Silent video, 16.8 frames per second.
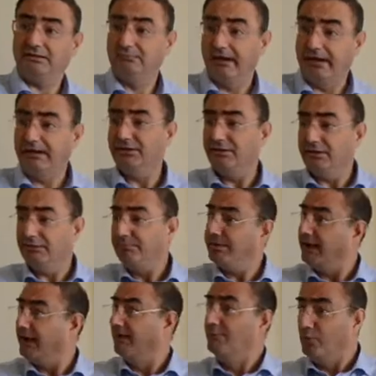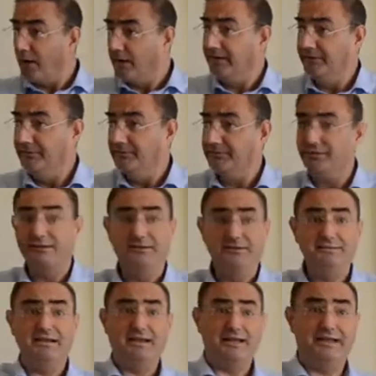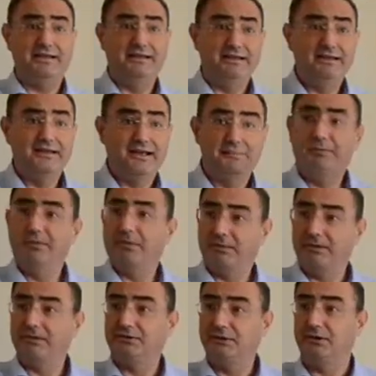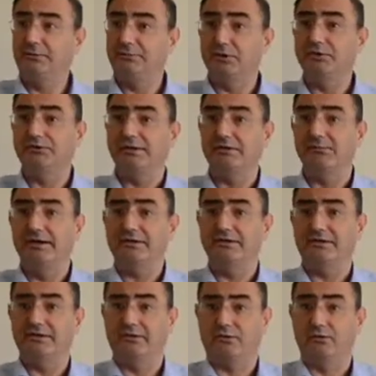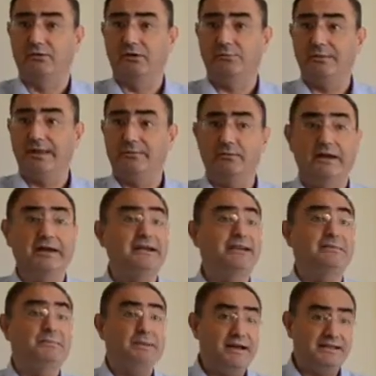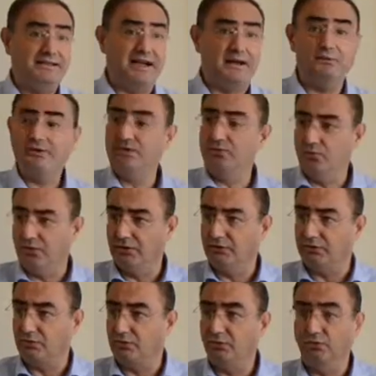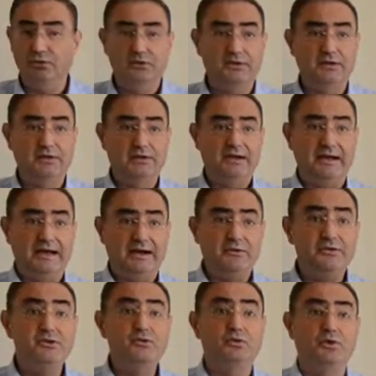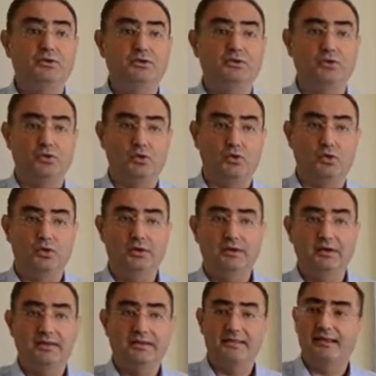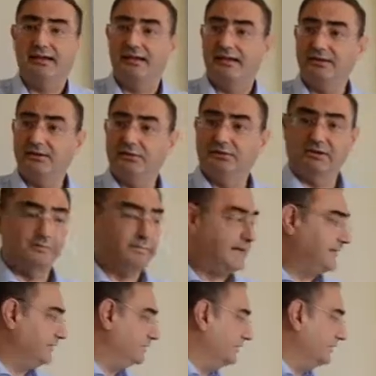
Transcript: manager PM1, there is a project manager called PM1. It depends how you want to call the user menu.